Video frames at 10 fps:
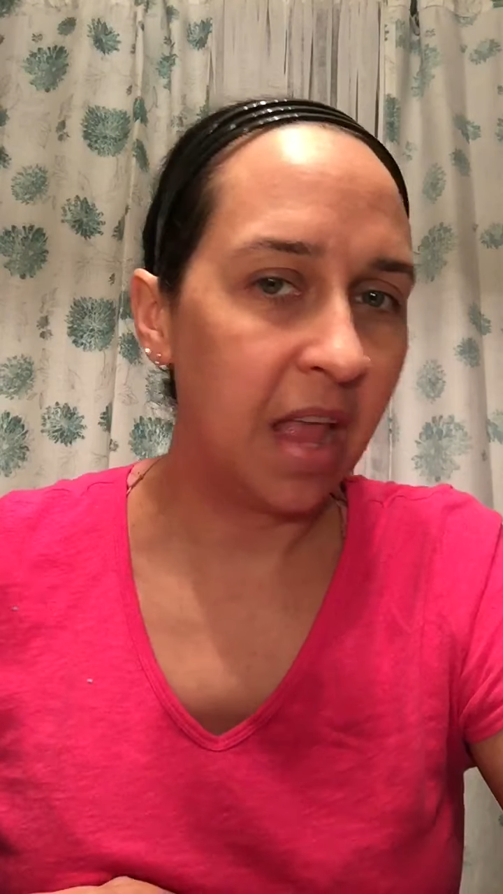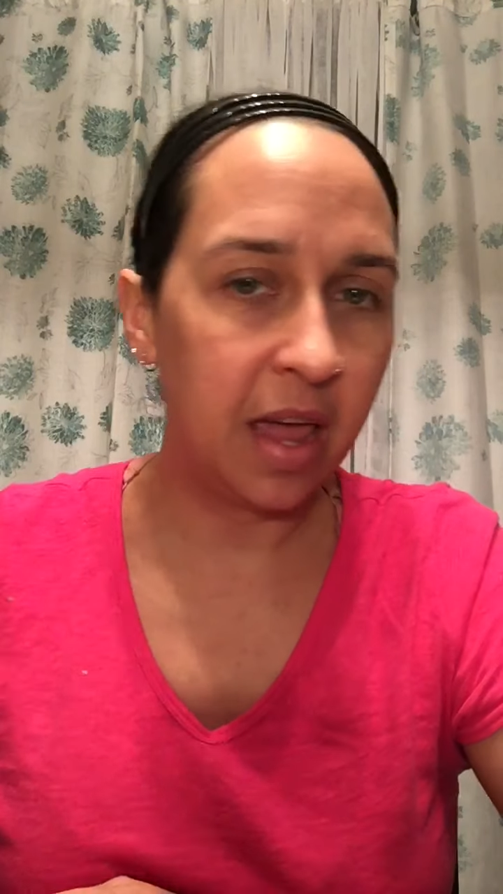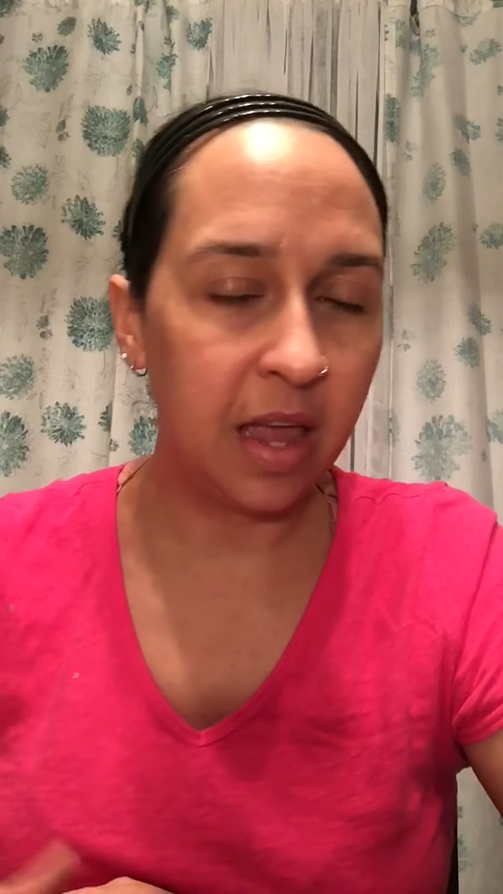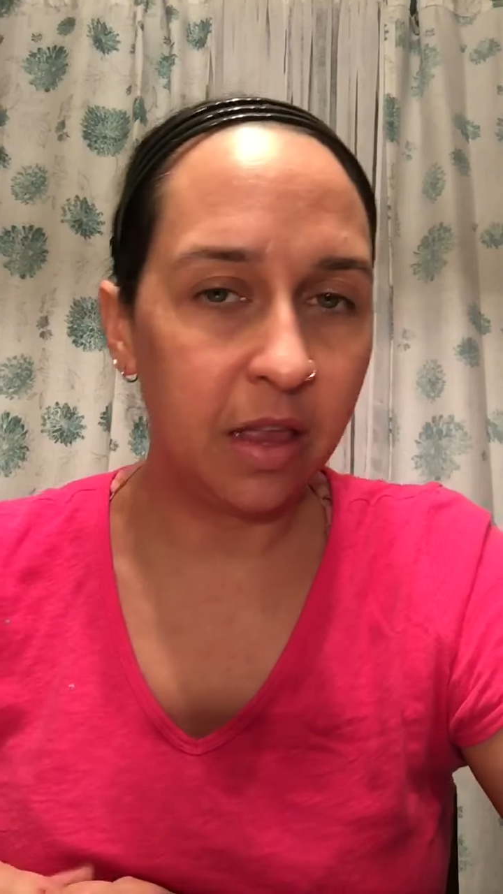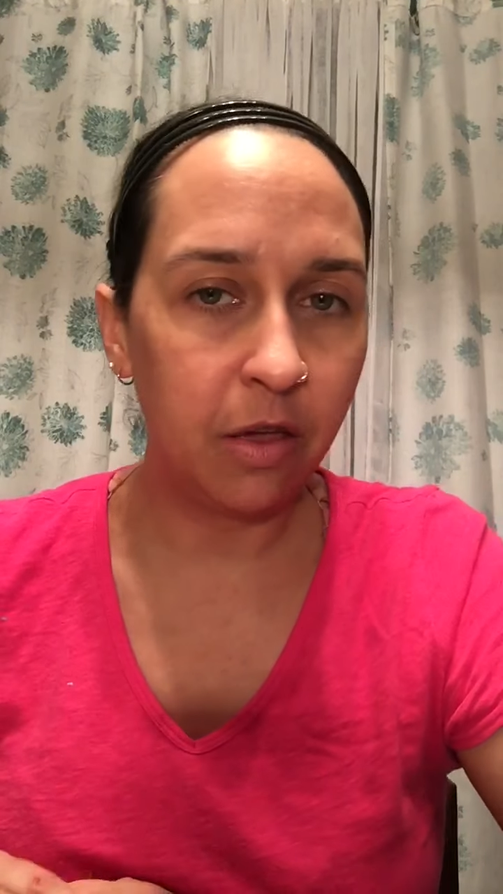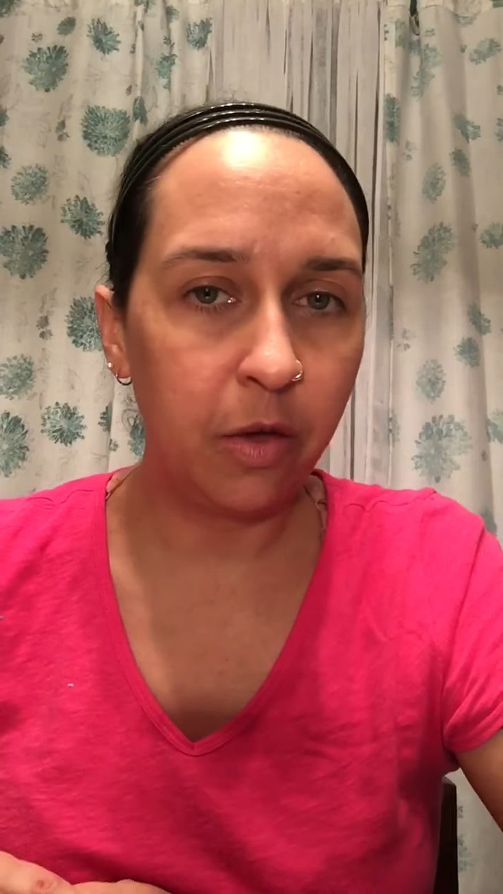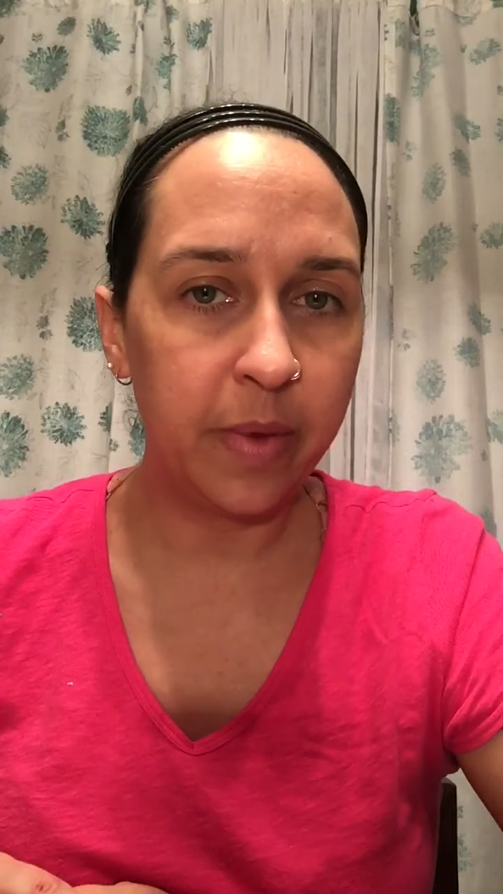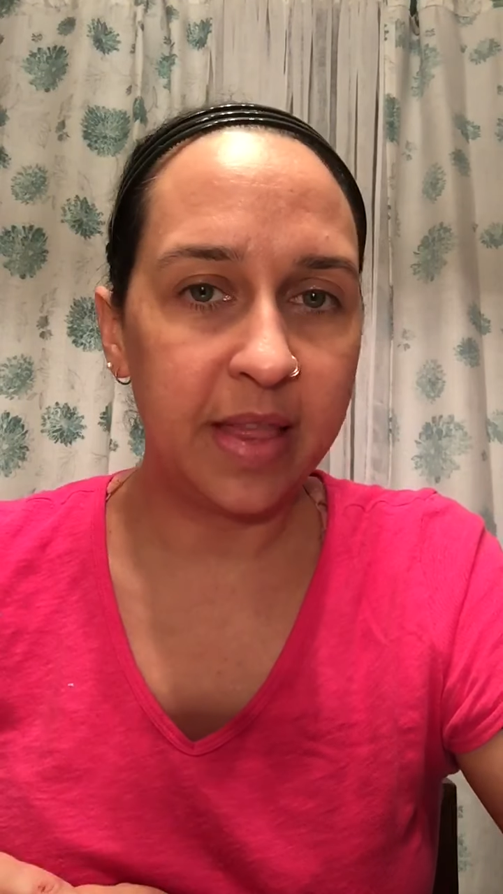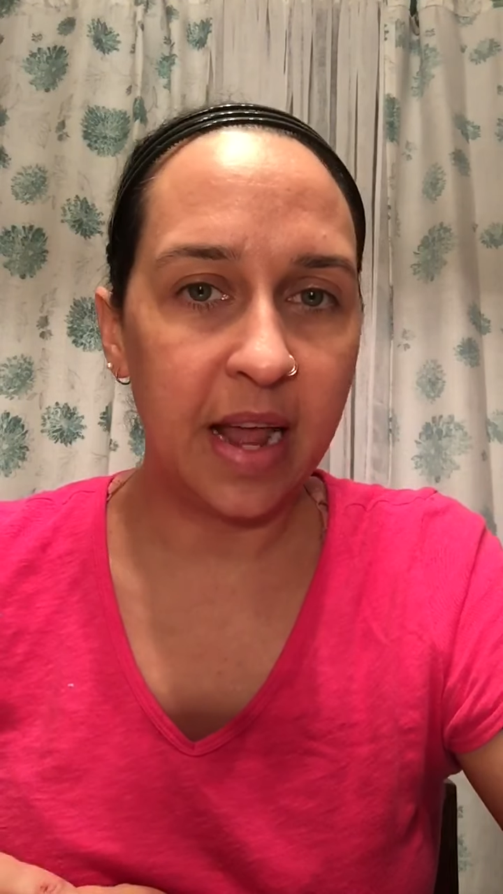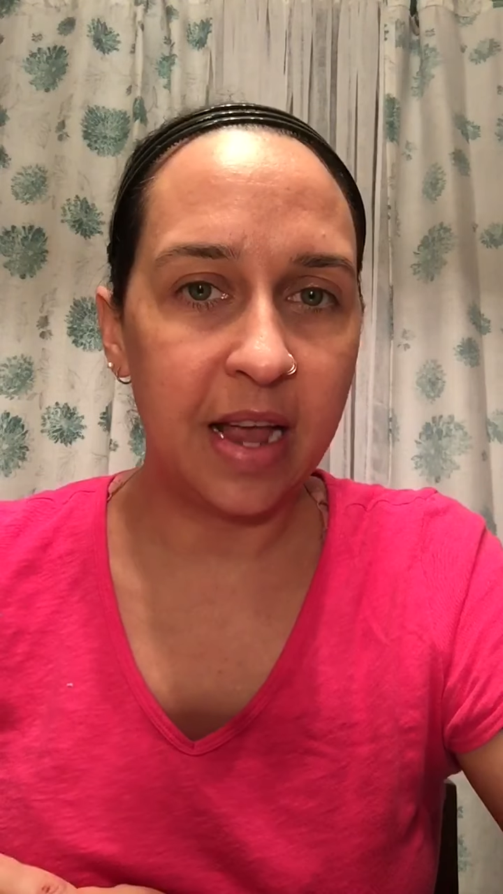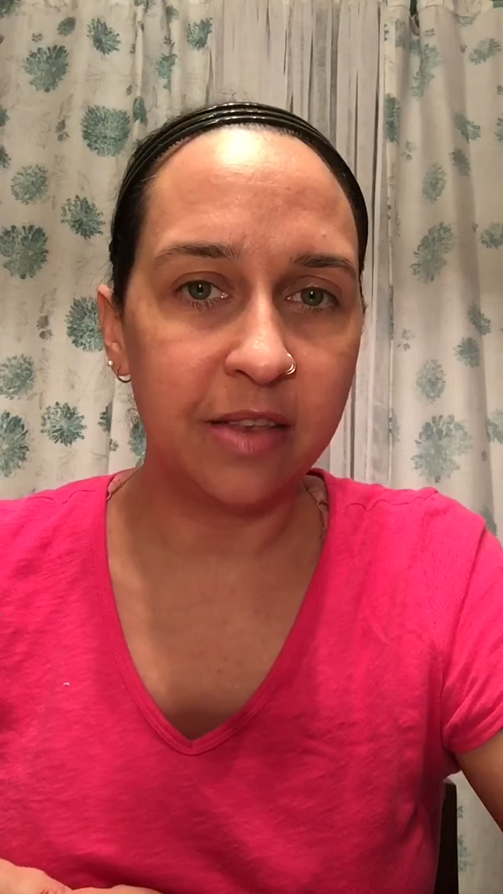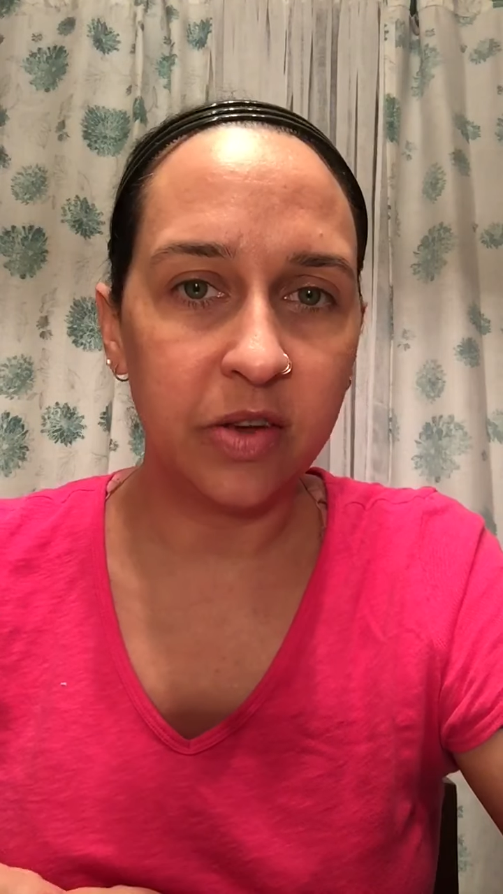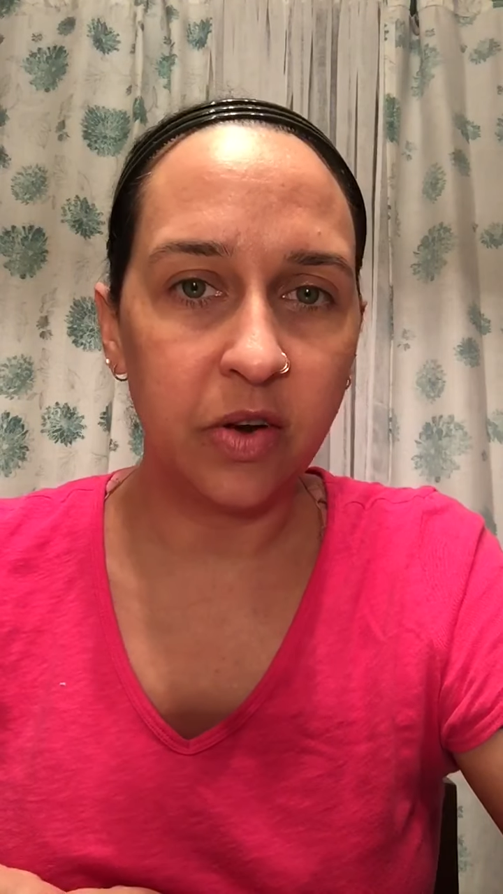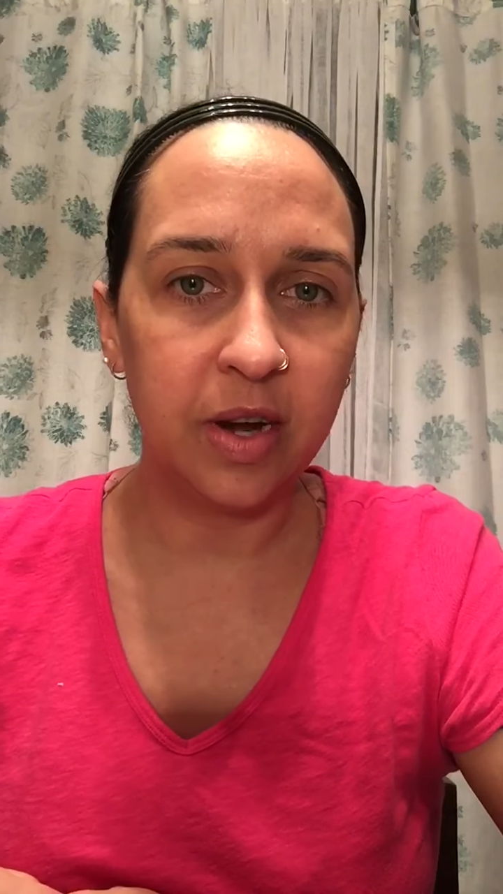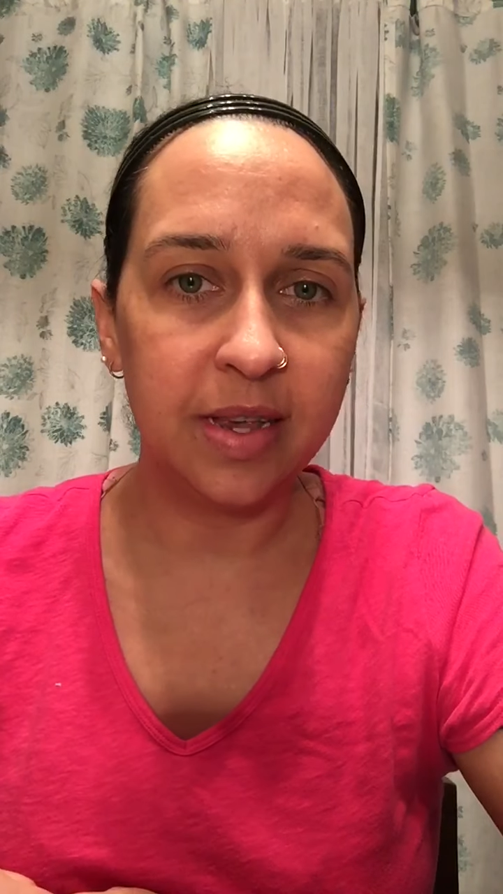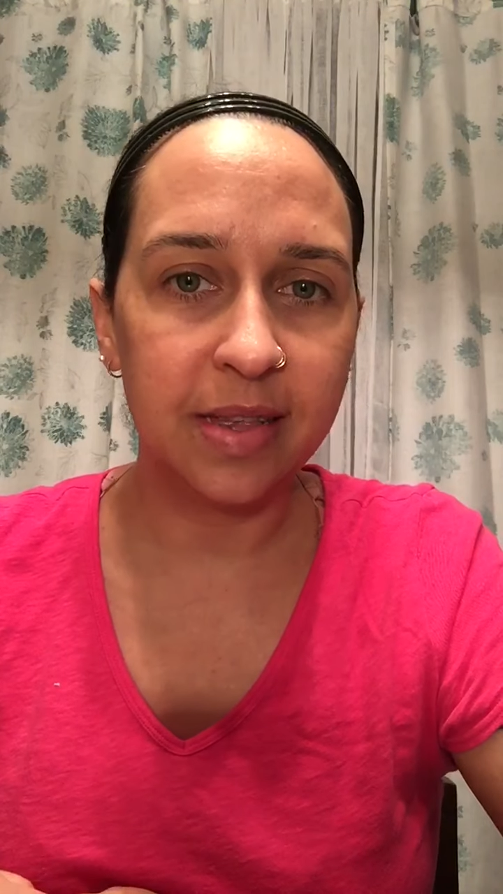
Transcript: I can't tell you what that answer is.